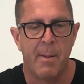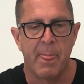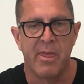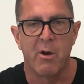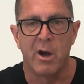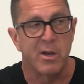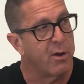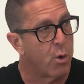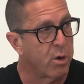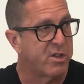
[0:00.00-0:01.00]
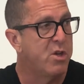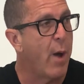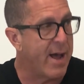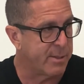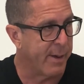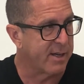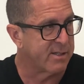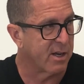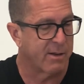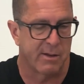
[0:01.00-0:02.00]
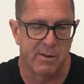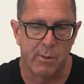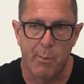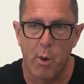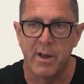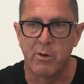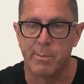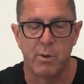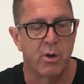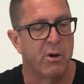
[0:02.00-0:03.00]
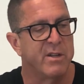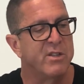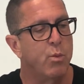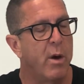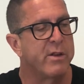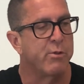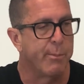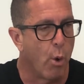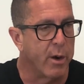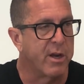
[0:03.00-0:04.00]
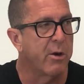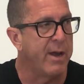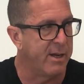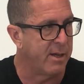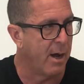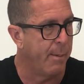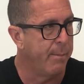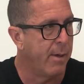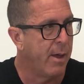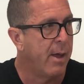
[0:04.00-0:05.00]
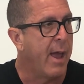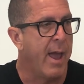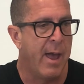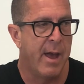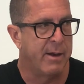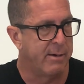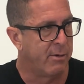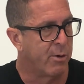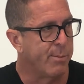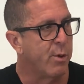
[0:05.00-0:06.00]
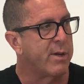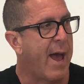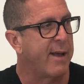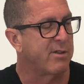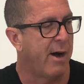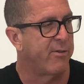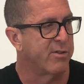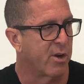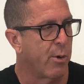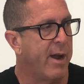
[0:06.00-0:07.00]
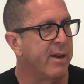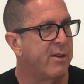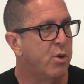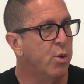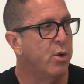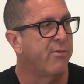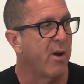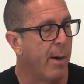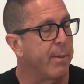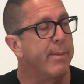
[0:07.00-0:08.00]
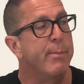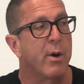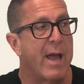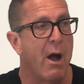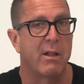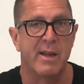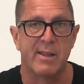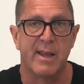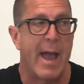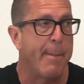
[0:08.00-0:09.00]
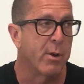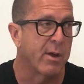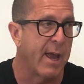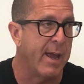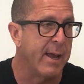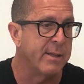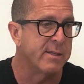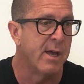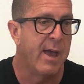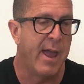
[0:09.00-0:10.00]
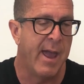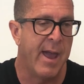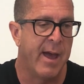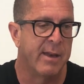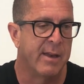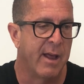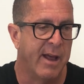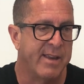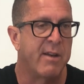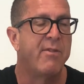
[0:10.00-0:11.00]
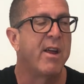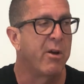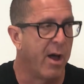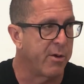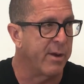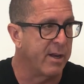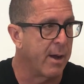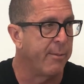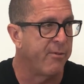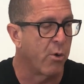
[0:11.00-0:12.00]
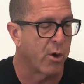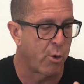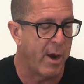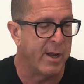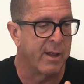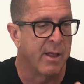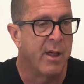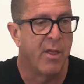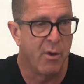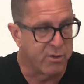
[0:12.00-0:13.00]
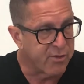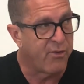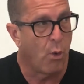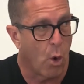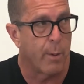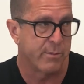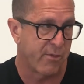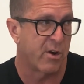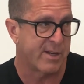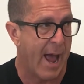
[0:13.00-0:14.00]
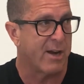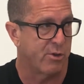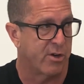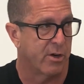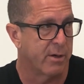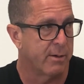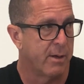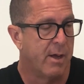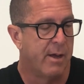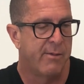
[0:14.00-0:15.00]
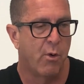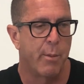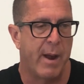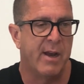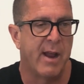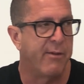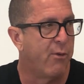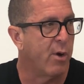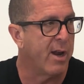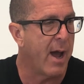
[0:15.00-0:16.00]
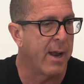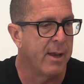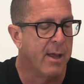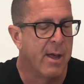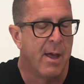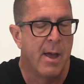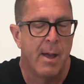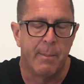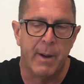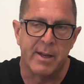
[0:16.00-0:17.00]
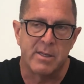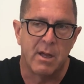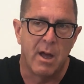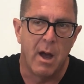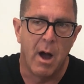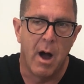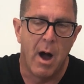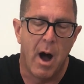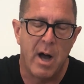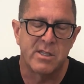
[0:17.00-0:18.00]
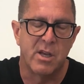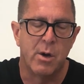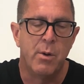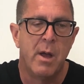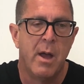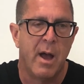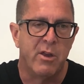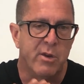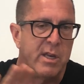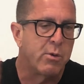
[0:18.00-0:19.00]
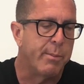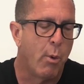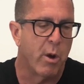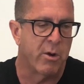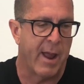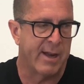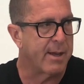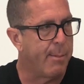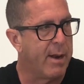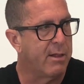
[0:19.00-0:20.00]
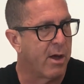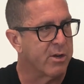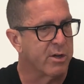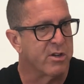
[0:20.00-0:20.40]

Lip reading: There are, of course, two aspects to reporting cryptocurrencies. One is reporting your income, and CryptoTax offers a great tool for helping people calculate the capital gains and identify your other income for creating those forms for your tax return, Form 8949. But also, you need to report your anti-money laundering.